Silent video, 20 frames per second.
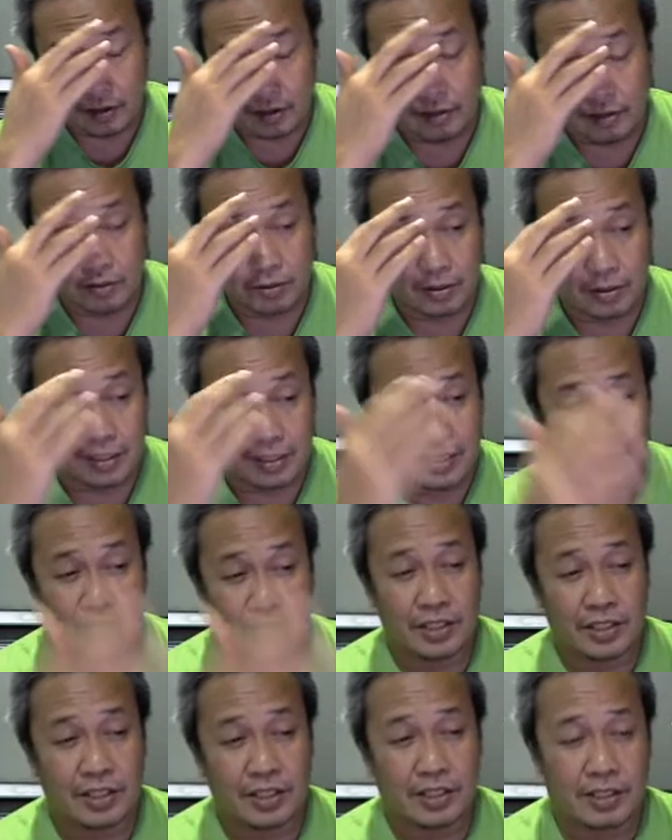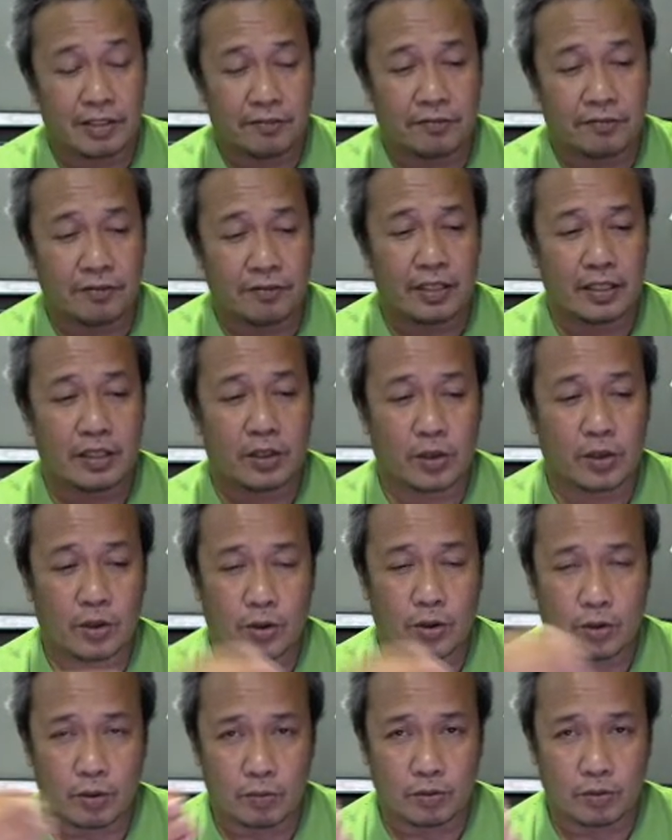So these are just different
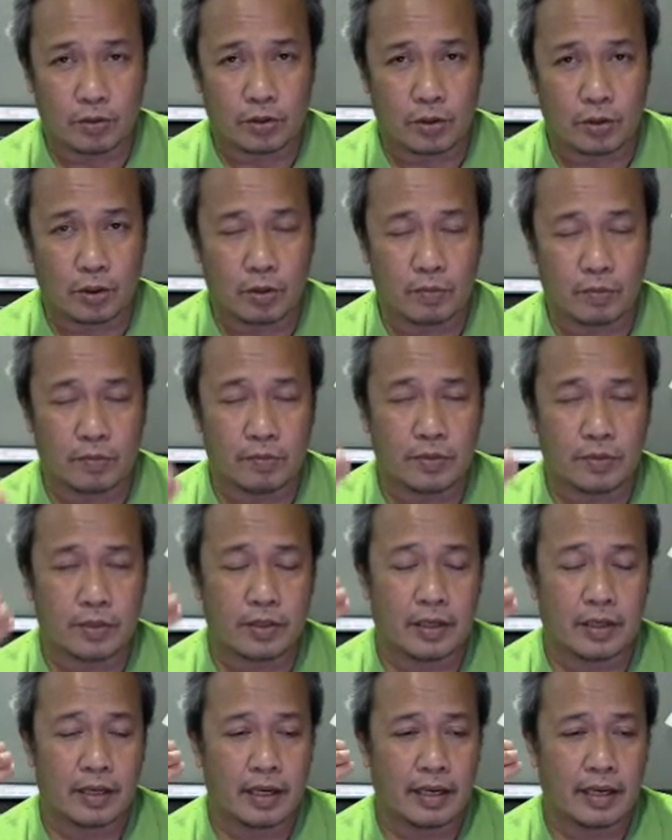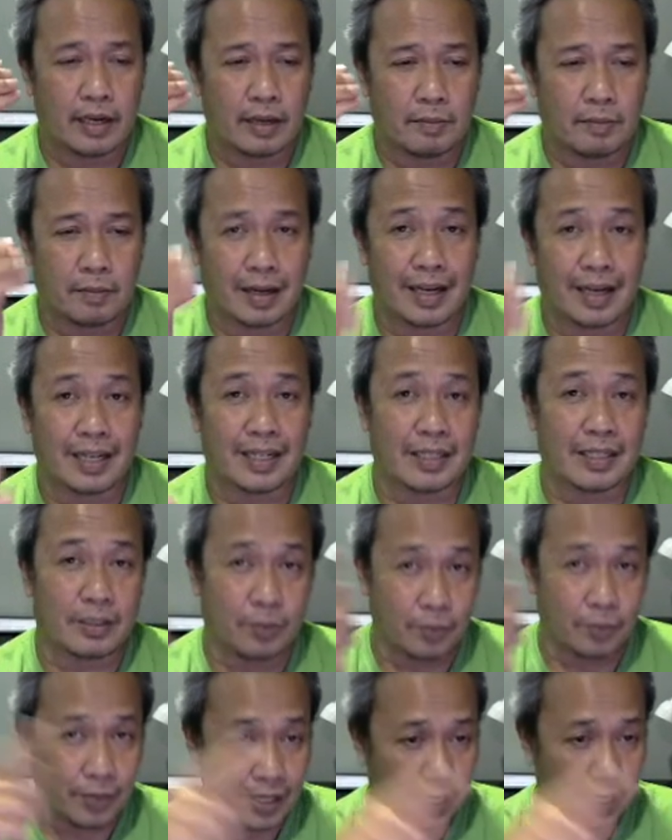chromosomes markers.
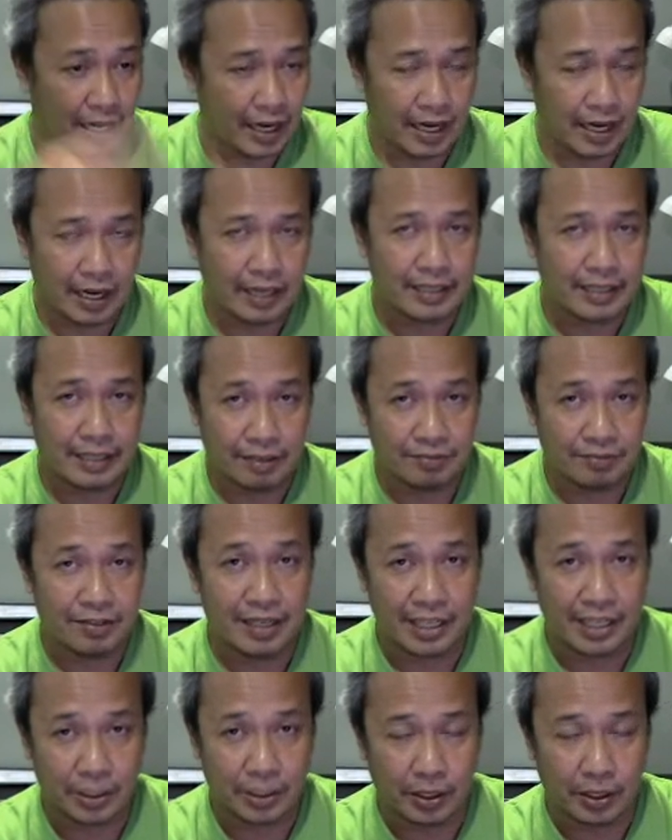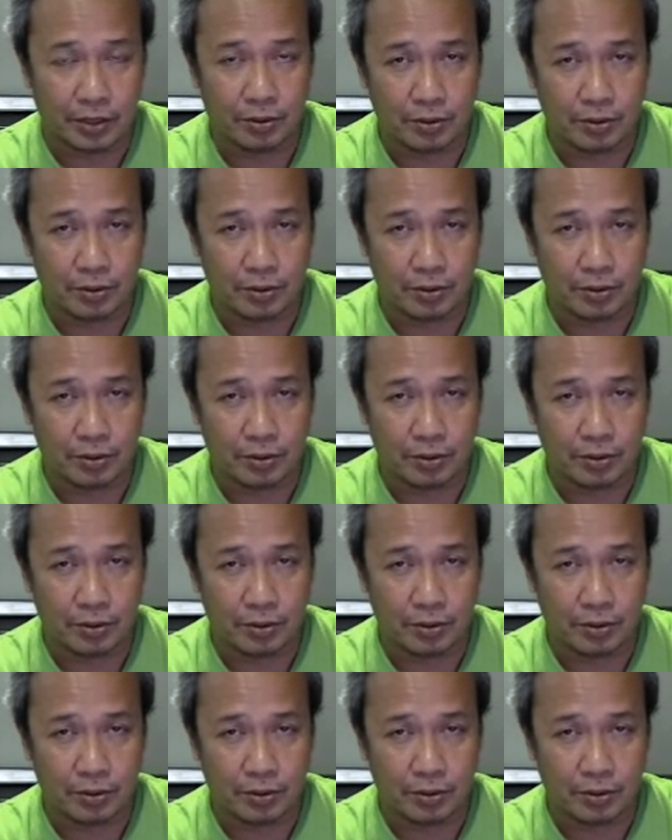We are definitely going to do